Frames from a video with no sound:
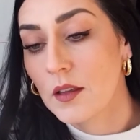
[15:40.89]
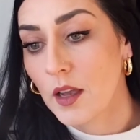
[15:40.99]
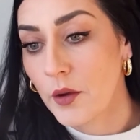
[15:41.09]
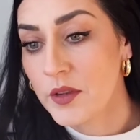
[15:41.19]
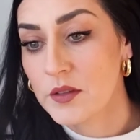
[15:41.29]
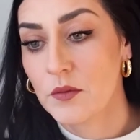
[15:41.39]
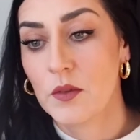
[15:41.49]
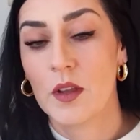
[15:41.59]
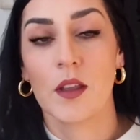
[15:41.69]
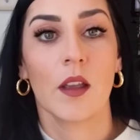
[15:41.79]
I
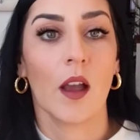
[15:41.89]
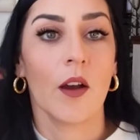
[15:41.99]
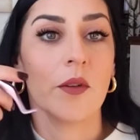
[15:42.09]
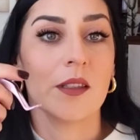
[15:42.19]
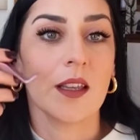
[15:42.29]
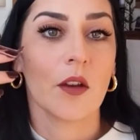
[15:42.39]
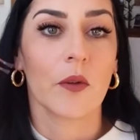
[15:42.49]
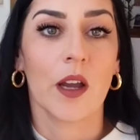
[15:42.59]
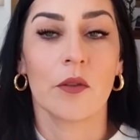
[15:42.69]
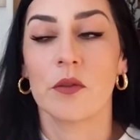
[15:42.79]
always like
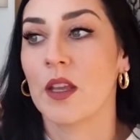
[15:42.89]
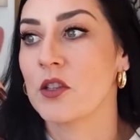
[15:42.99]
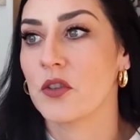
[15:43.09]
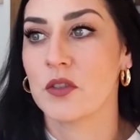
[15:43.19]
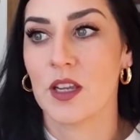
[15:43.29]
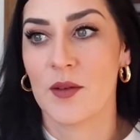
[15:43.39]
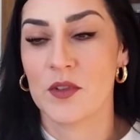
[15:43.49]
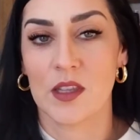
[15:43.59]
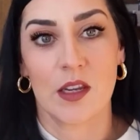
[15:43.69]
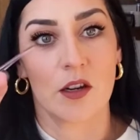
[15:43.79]
around like certain times
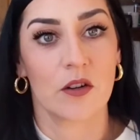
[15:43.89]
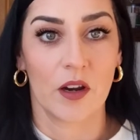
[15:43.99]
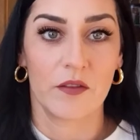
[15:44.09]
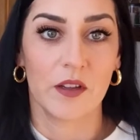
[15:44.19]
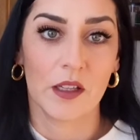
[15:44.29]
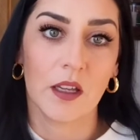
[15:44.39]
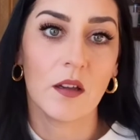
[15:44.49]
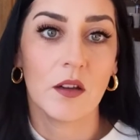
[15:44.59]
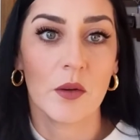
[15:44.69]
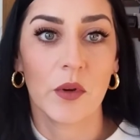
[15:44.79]
of the year I feel like,
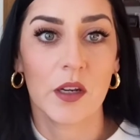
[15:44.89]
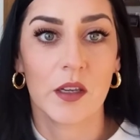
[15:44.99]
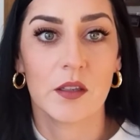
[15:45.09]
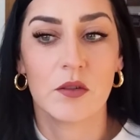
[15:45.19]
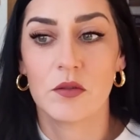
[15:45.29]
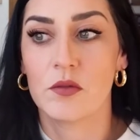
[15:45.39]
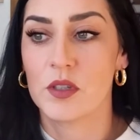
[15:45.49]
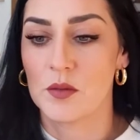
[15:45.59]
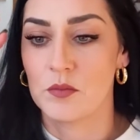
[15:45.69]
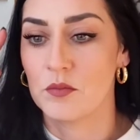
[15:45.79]
oh, I want to do
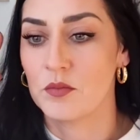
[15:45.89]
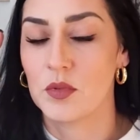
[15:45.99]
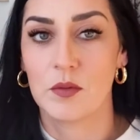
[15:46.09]
some